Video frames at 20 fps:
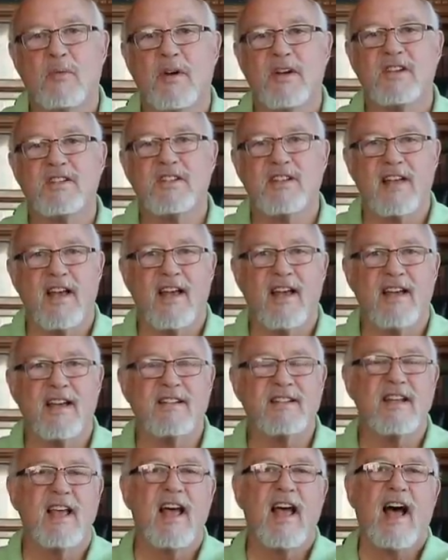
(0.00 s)
which
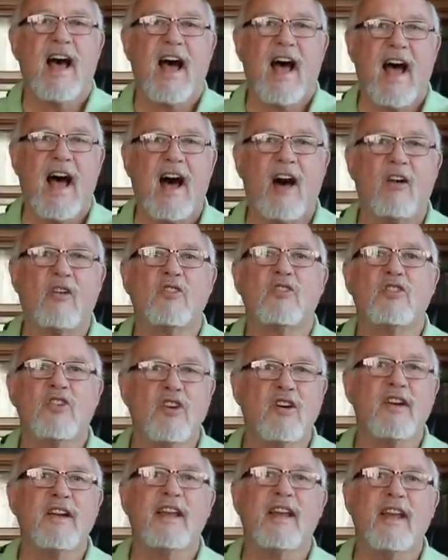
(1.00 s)
says, how
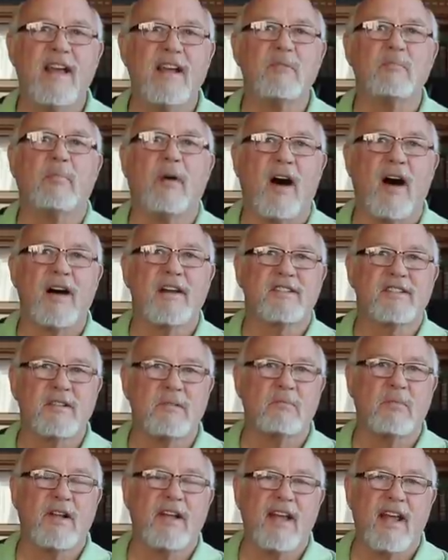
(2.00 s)
could it
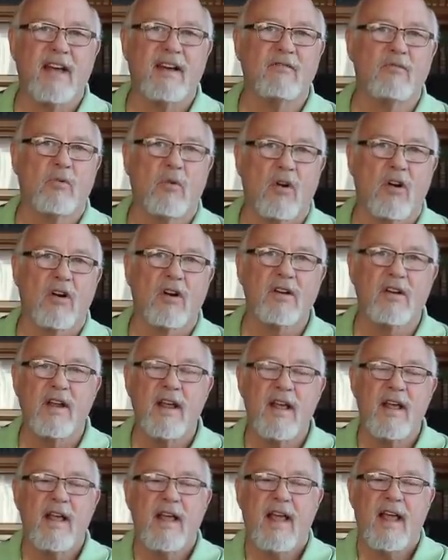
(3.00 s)
possibly have worked?
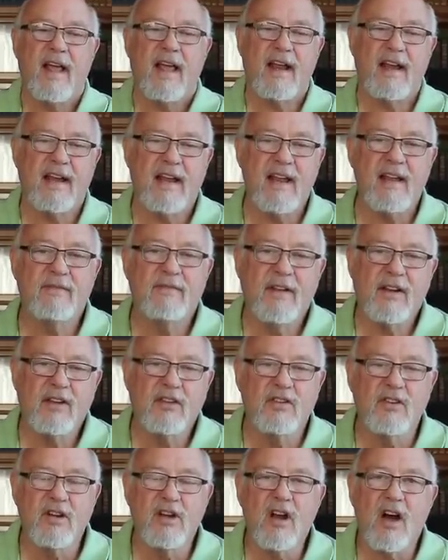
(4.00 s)
And if it
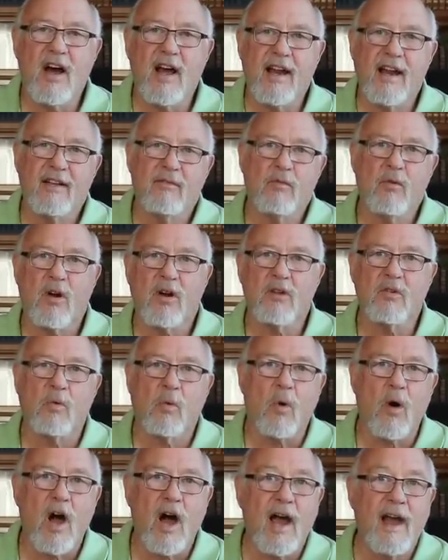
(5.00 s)
could not have worked,
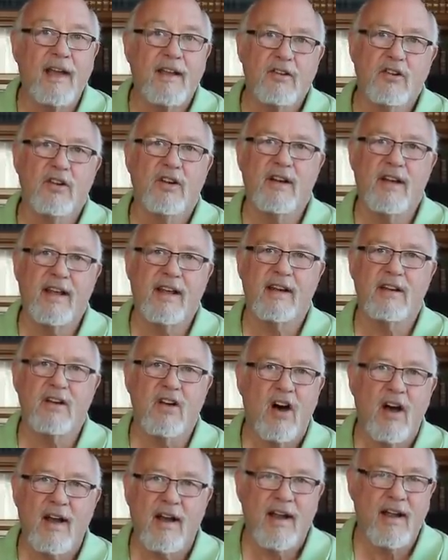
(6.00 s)
why could it
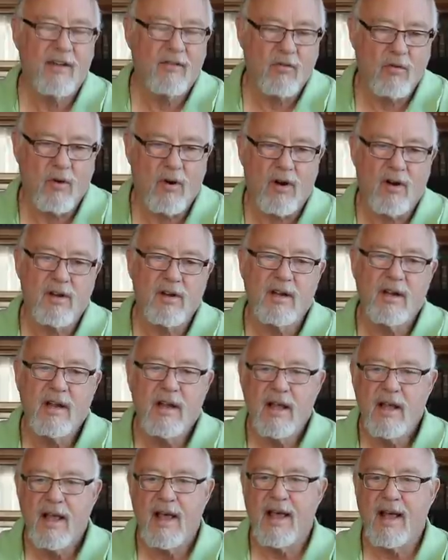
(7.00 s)
not have worked?
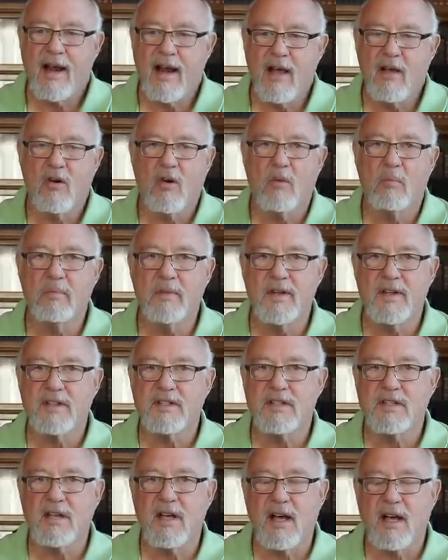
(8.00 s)
And I hope
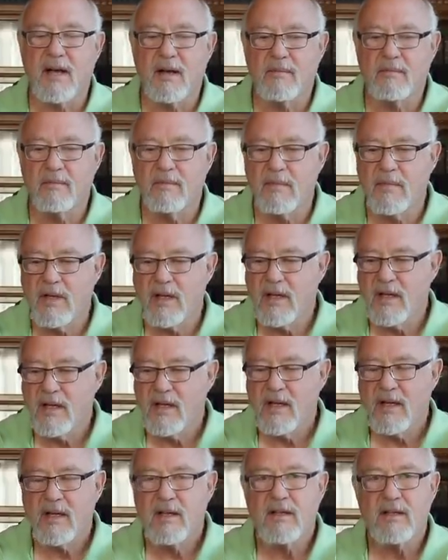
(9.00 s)
this
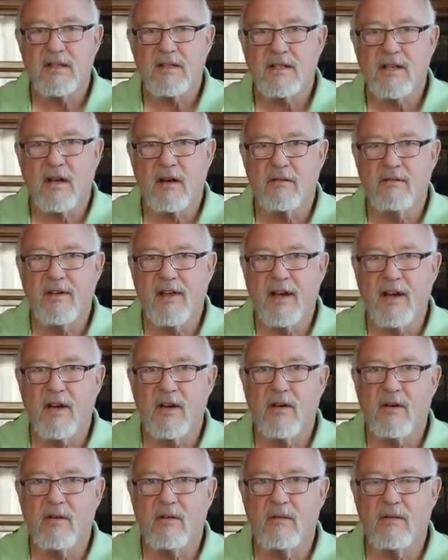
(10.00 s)
little
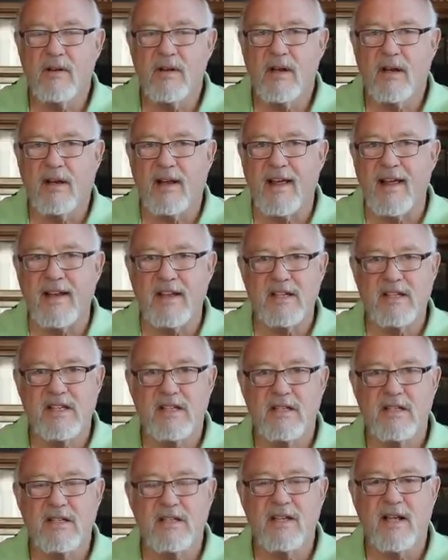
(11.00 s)
video lends
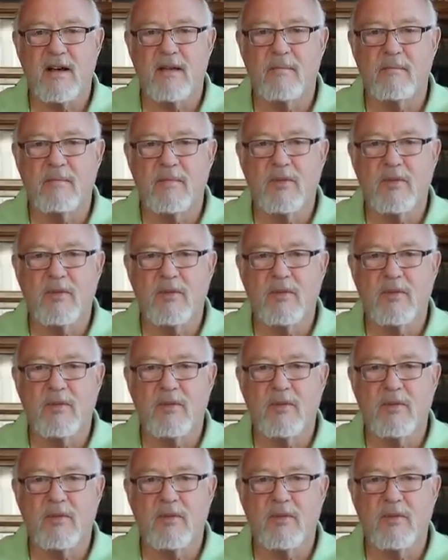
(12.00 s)
some